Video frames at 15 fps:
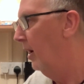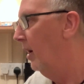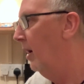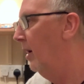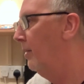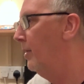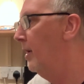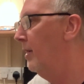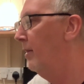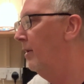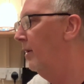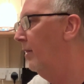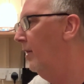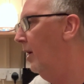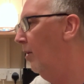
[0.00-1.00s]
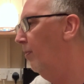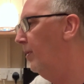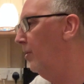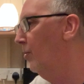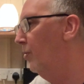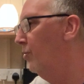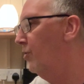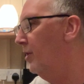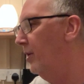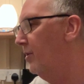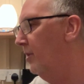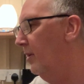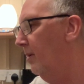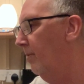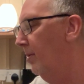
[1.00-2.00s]
and then that'll be all
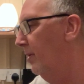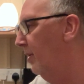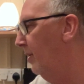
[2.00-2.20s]
set up,